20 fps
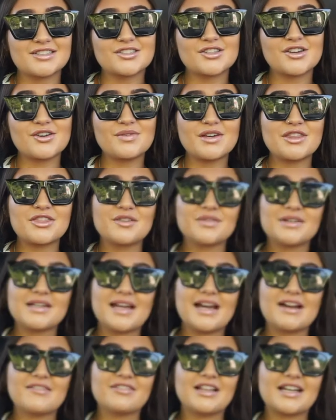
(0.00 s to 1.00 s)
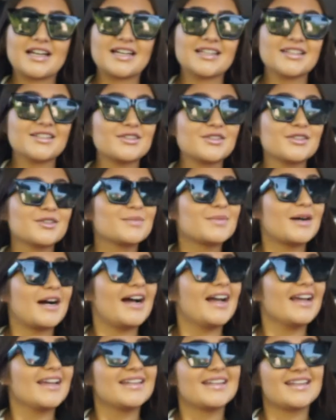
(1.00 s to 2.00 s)
So we thought we'd have like a little
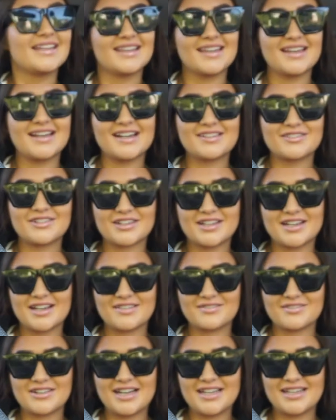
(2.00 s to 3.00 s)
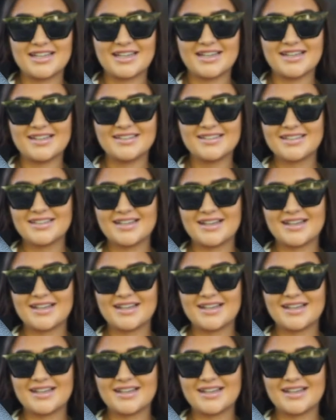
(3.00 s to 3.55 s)
goodbye, and here they are rocking up right now.